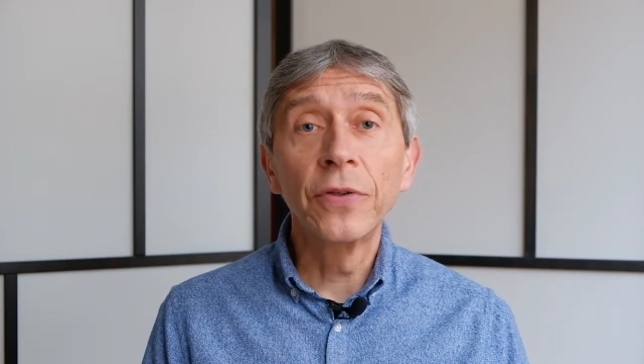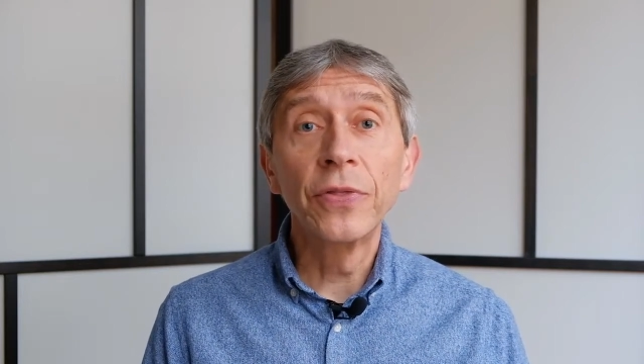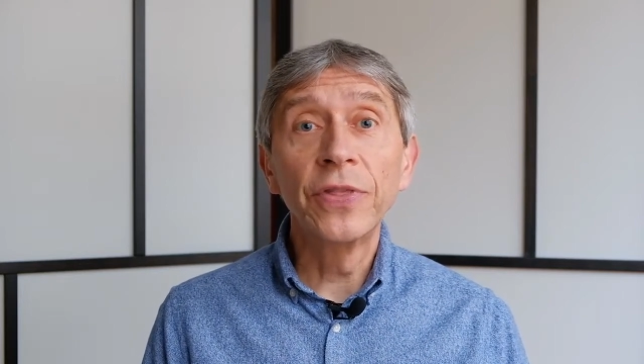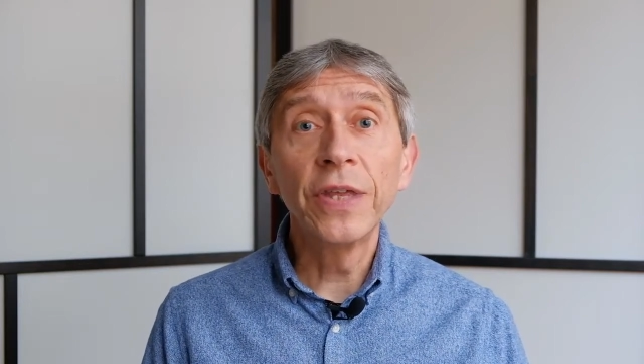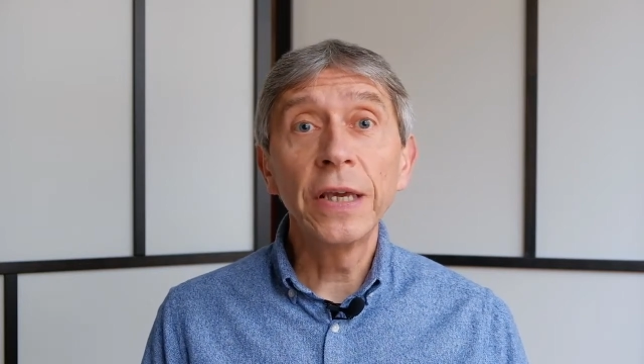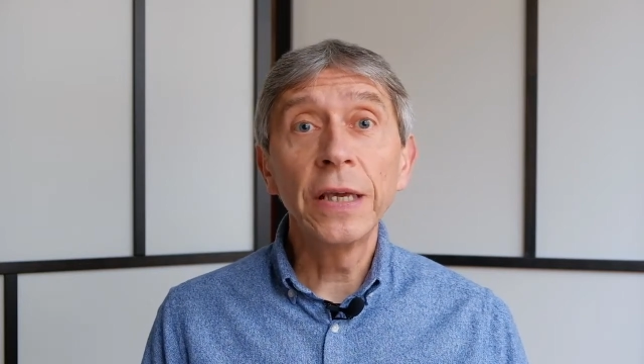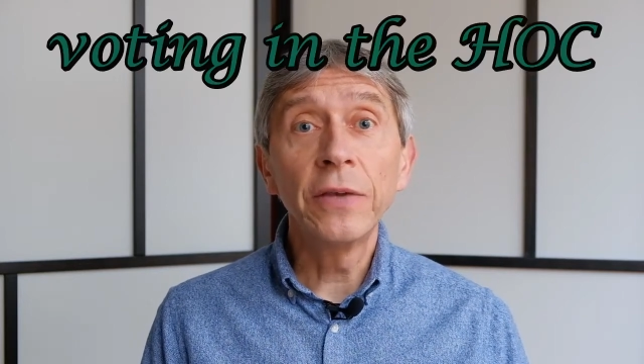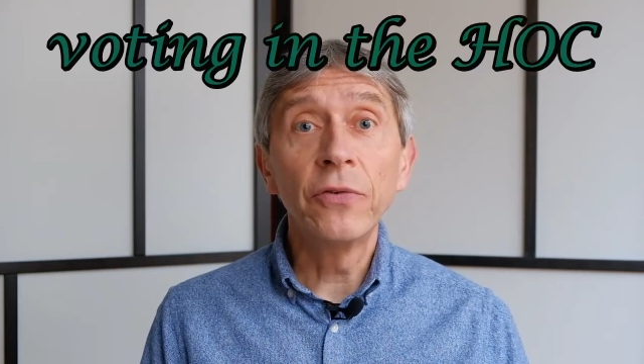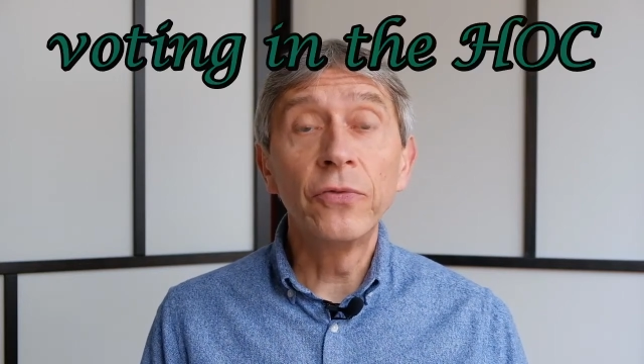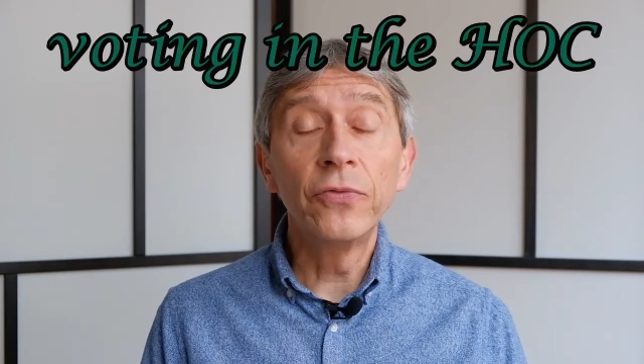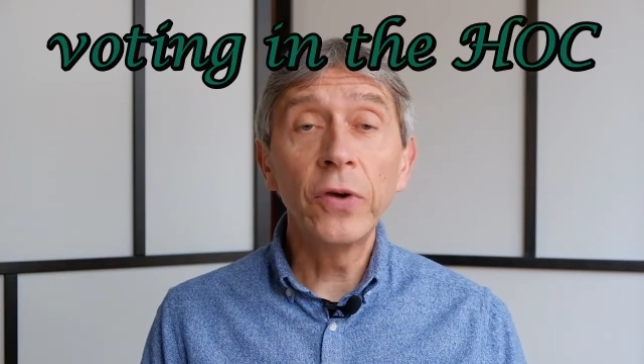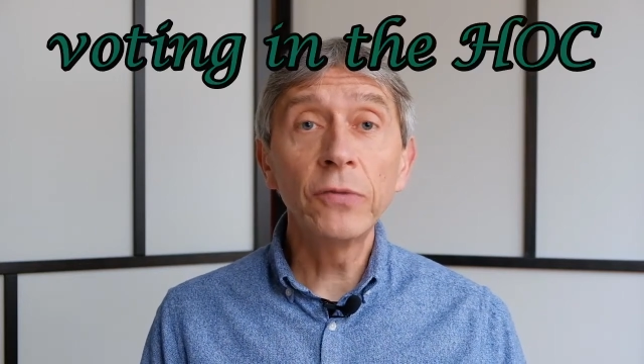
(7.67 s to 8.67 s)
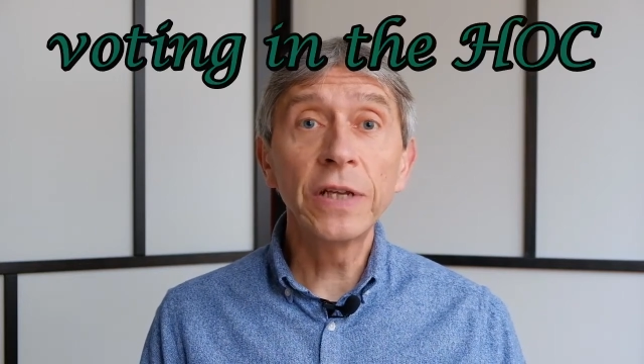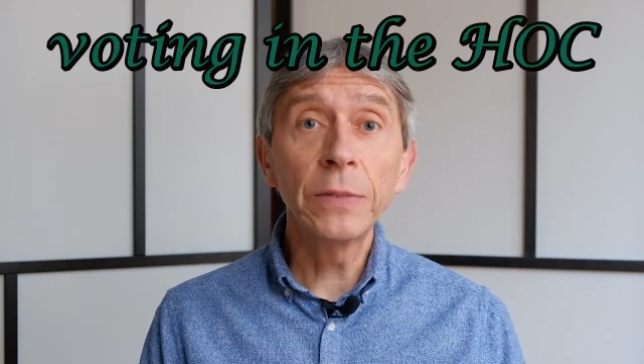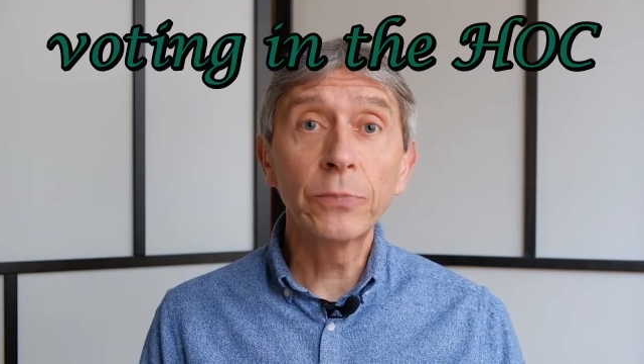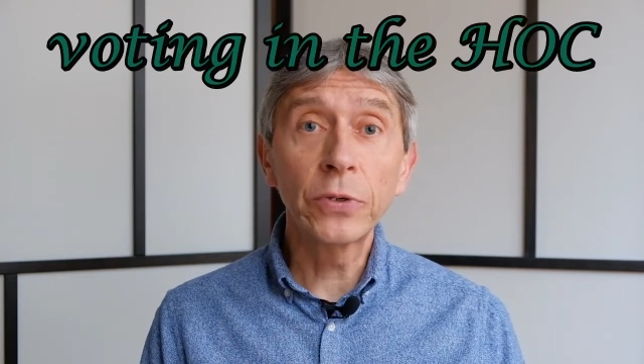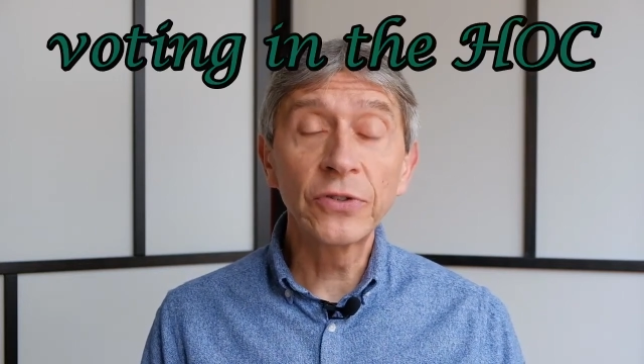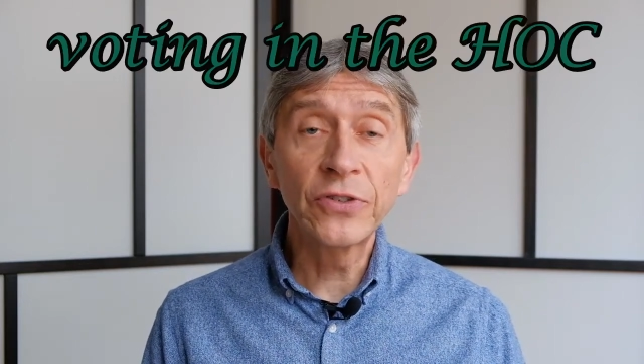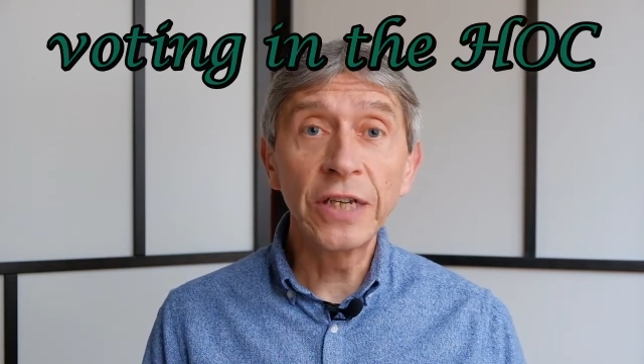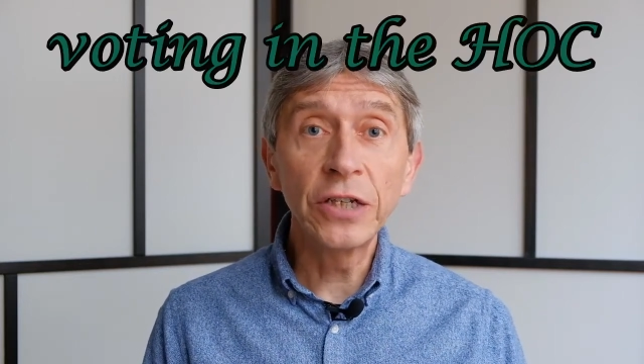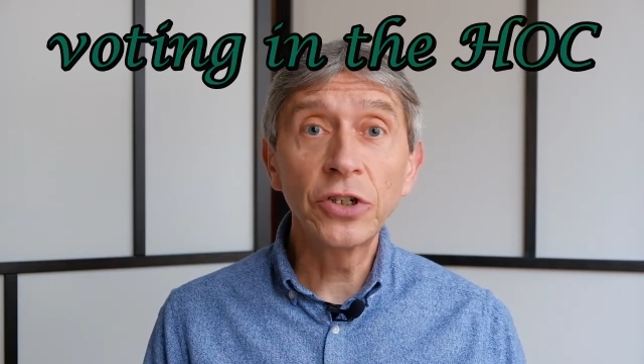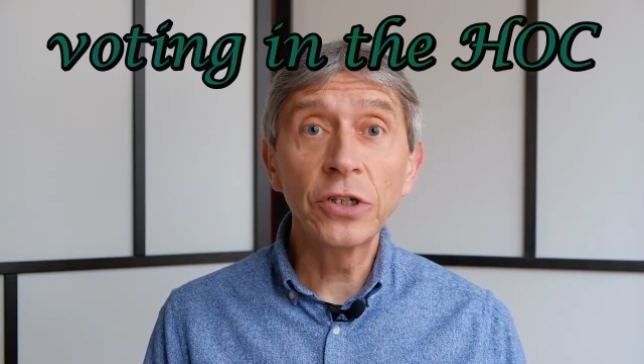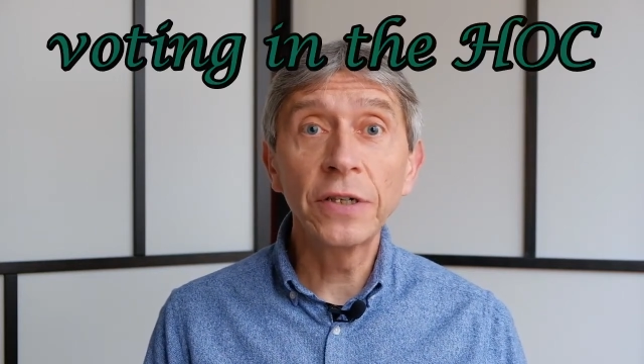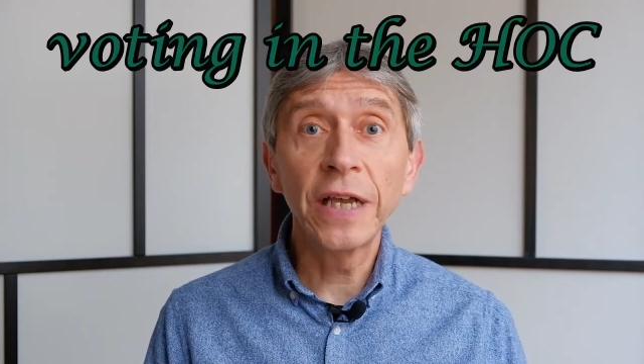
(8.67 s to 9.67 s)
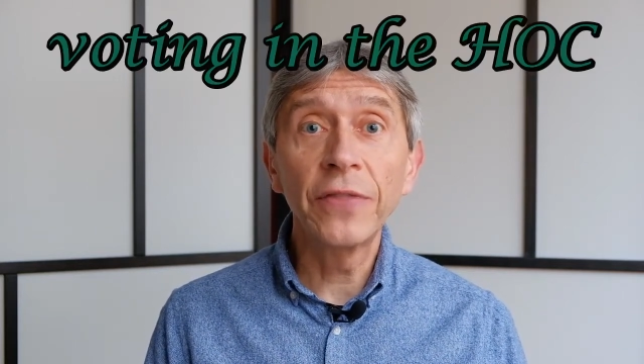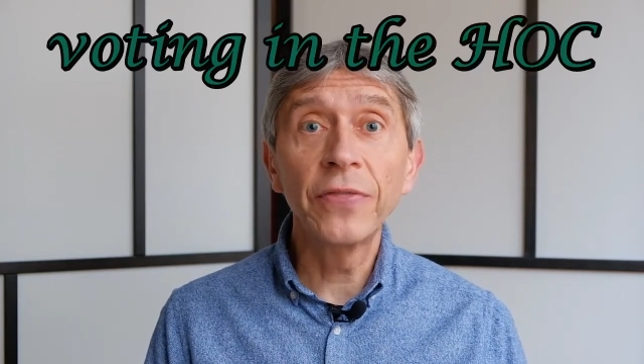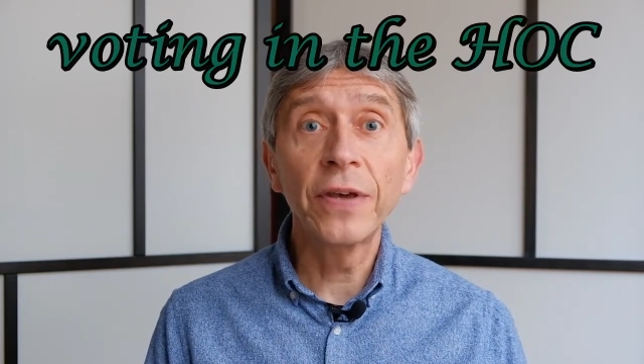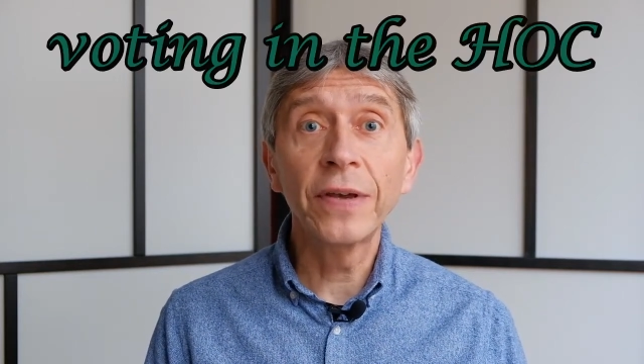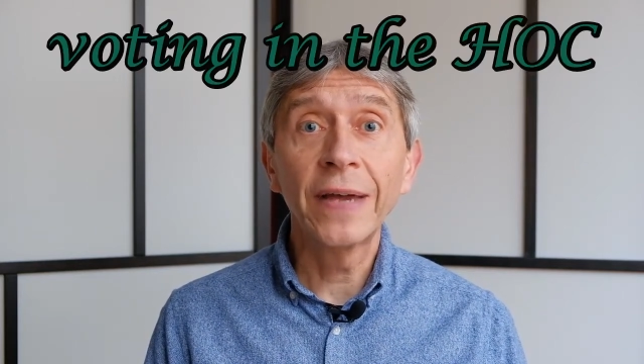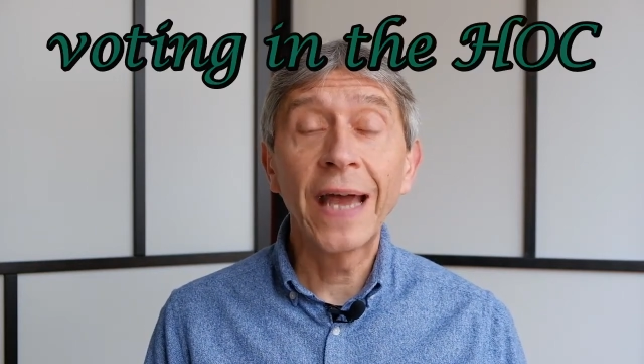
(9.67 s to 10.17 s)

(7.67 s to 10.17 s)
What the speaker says: the voting procedure in the